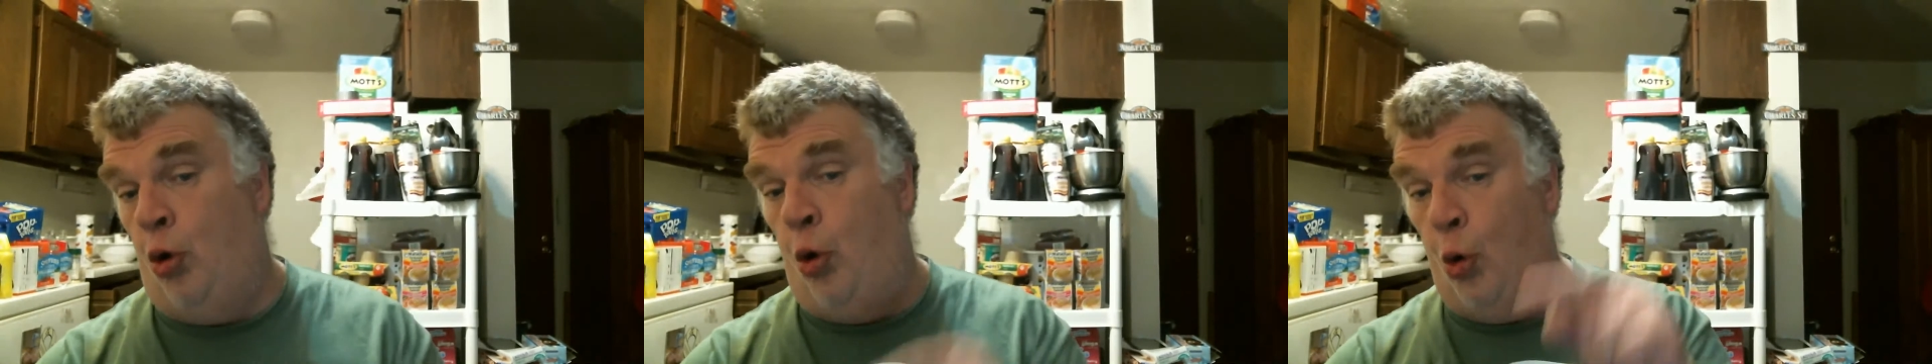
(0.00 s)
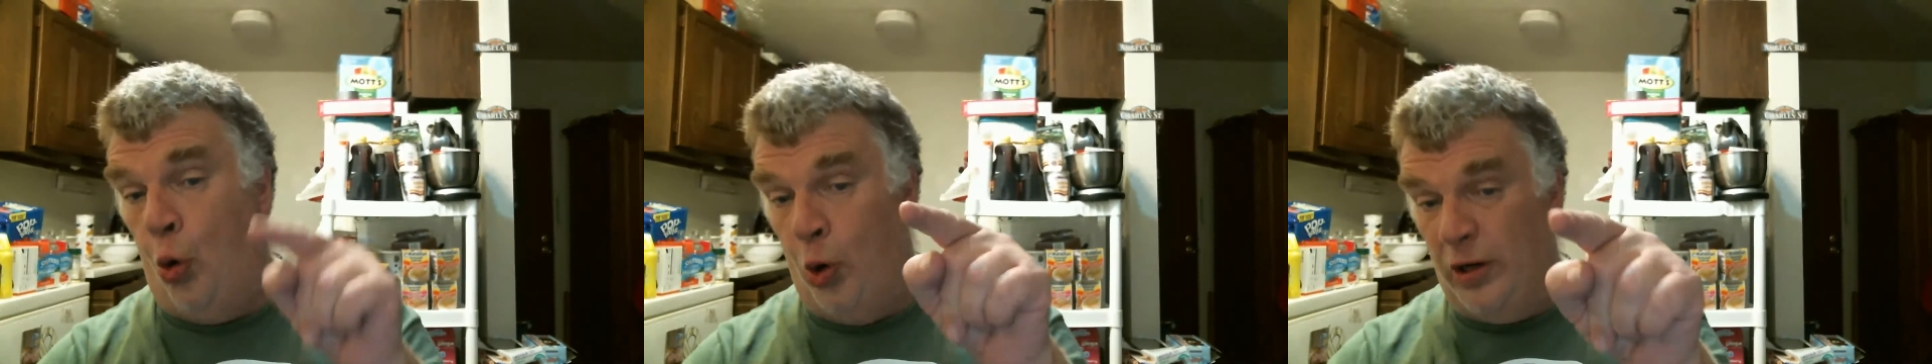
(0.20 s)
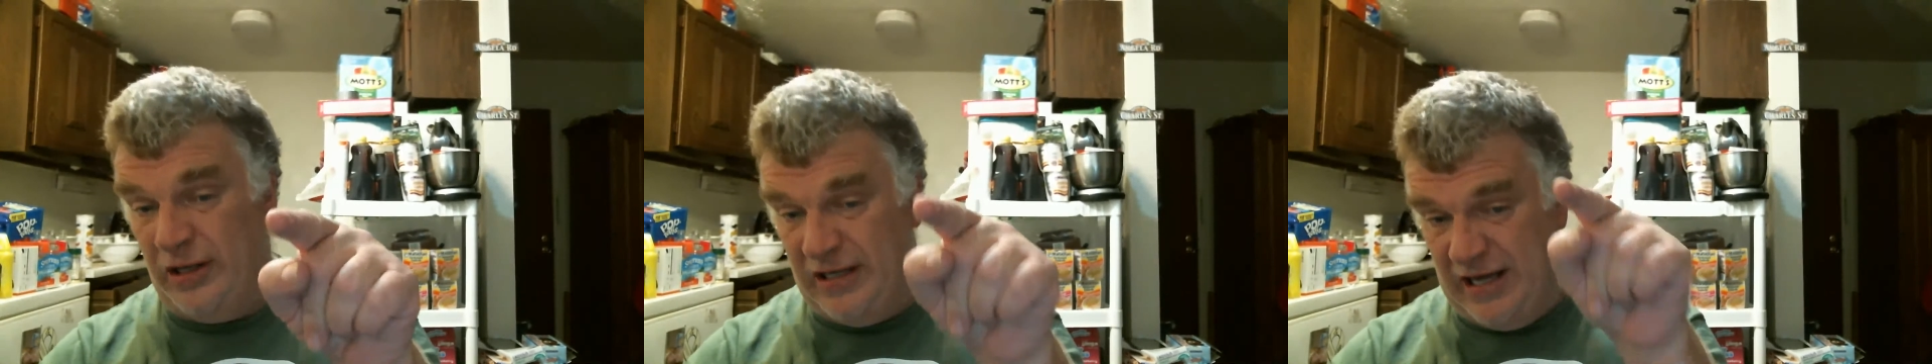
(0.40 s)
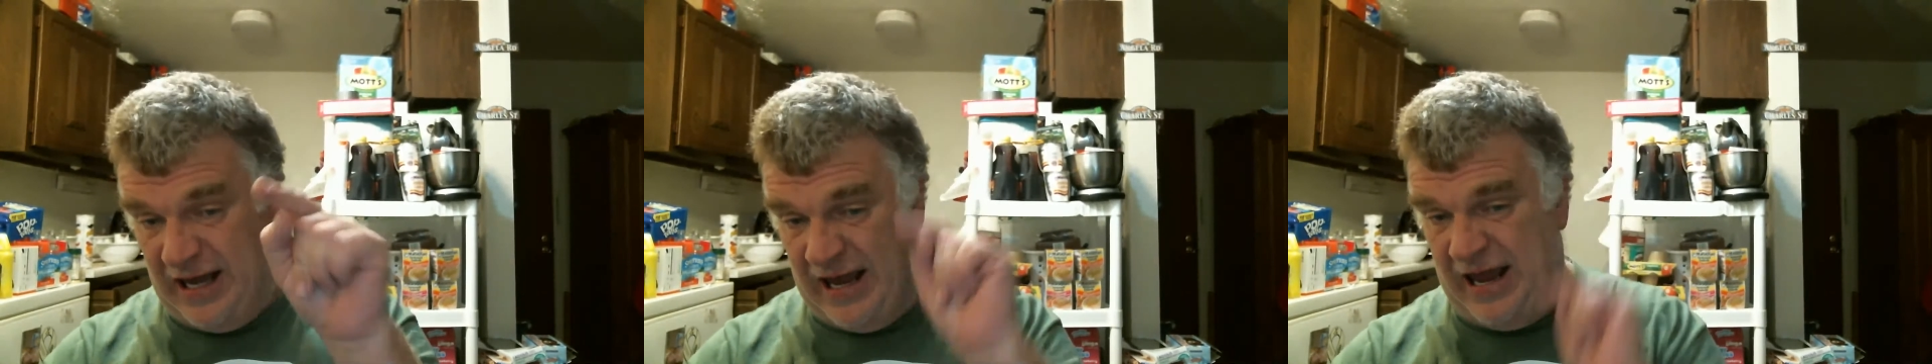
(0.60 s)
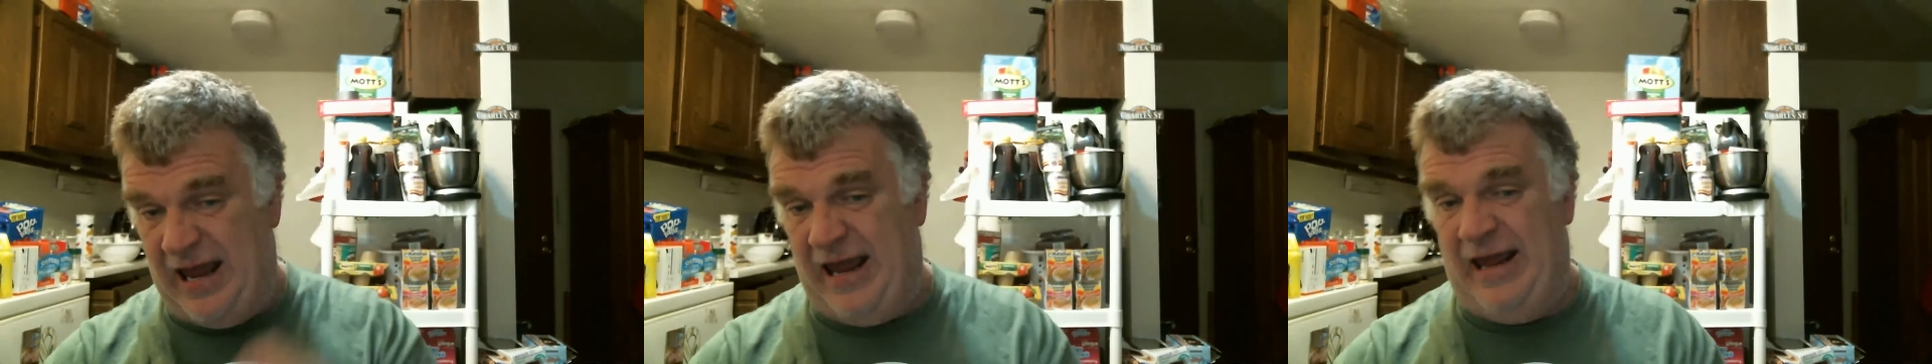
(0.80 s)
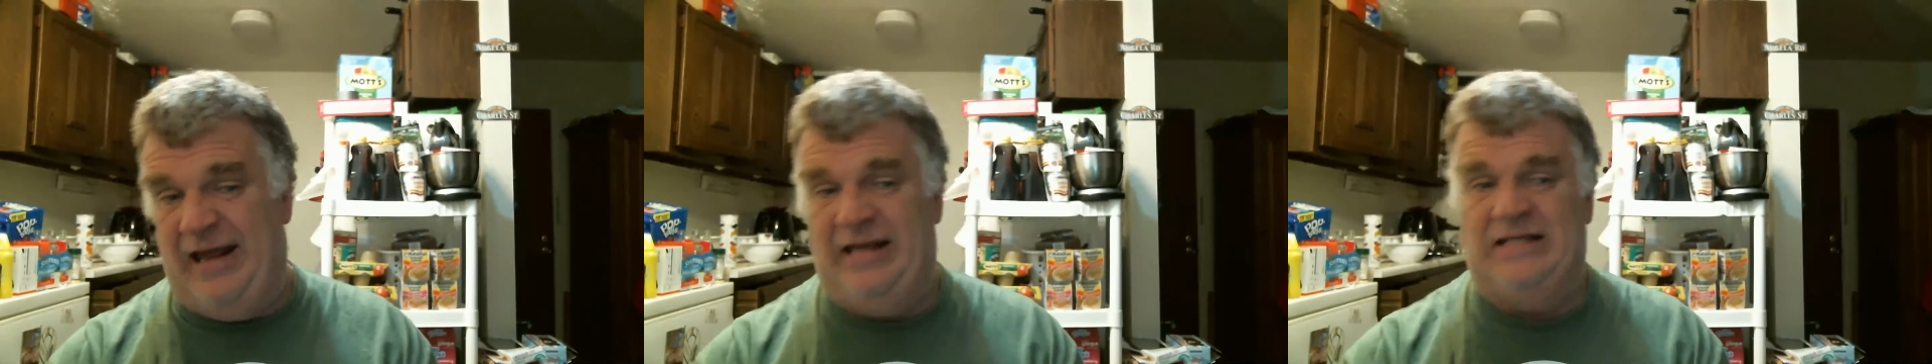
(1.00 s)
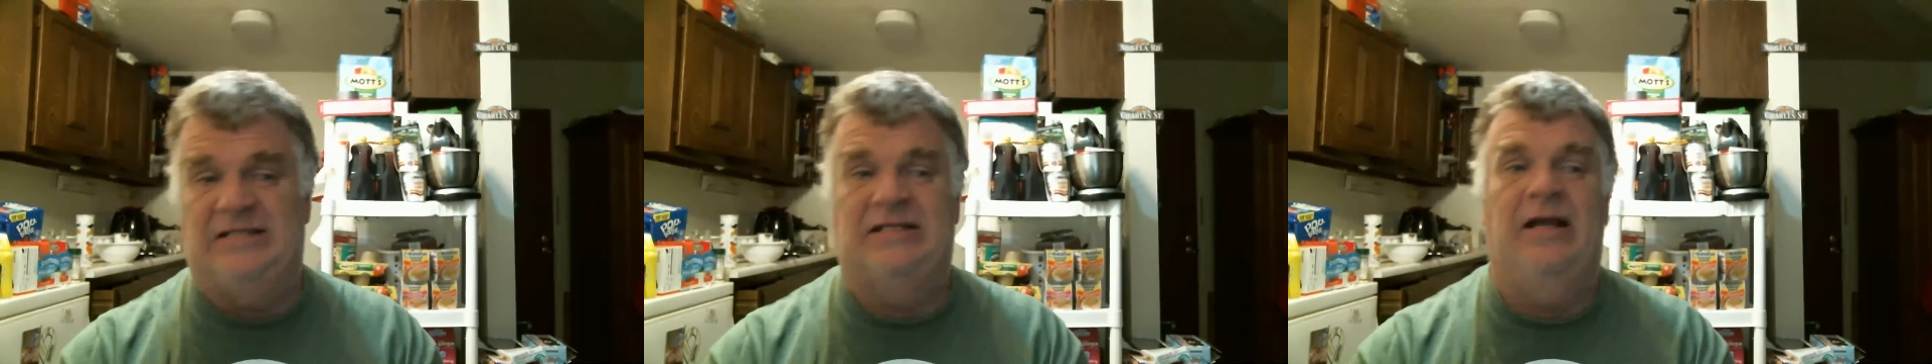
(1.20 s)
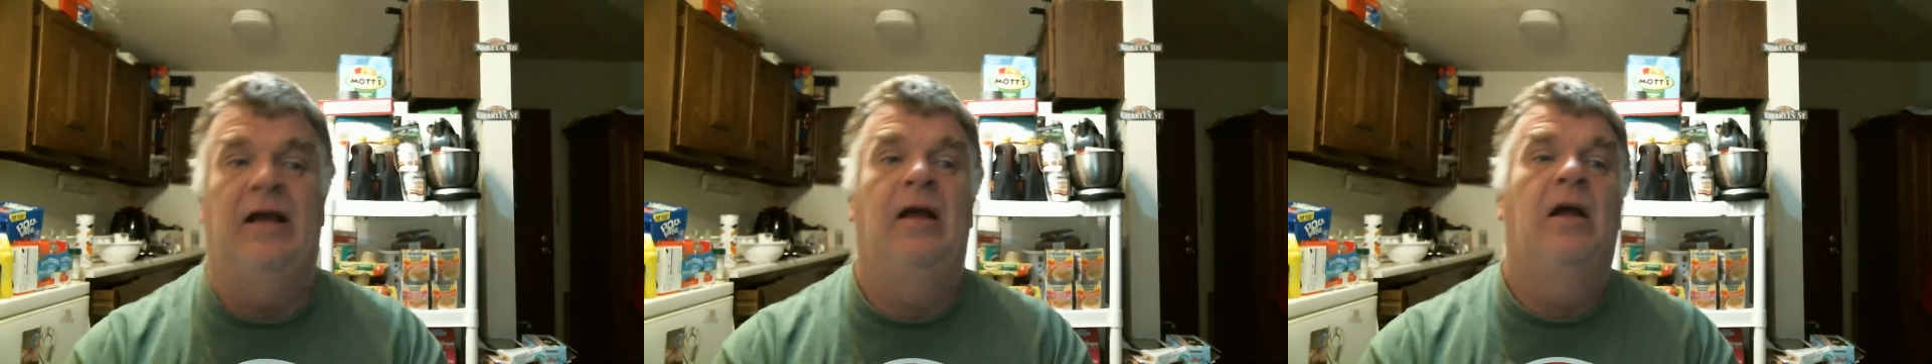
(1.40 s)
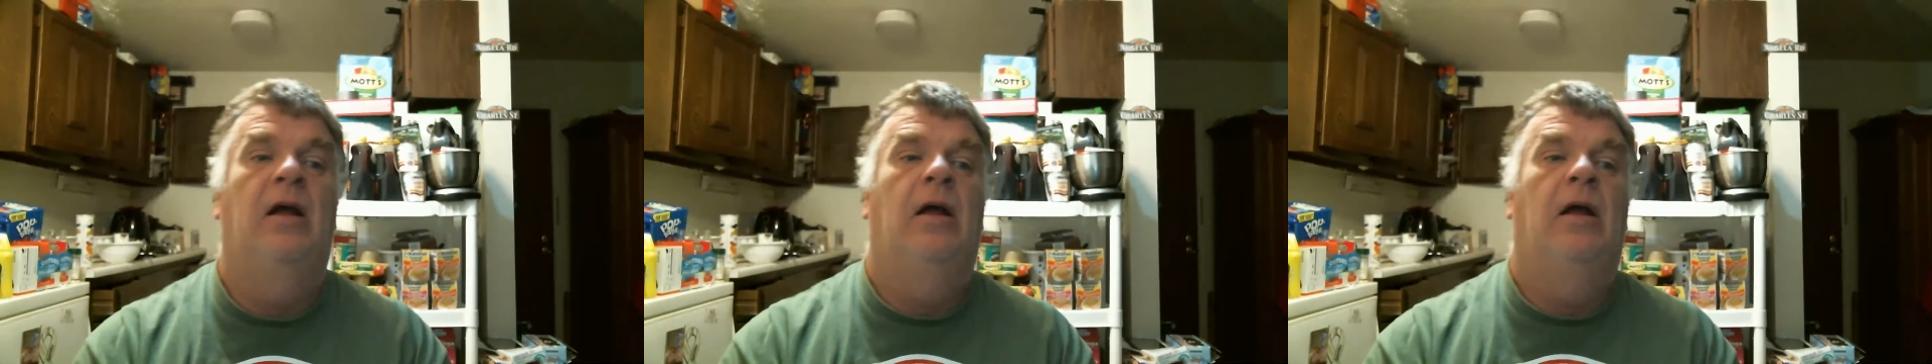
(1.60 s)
court case,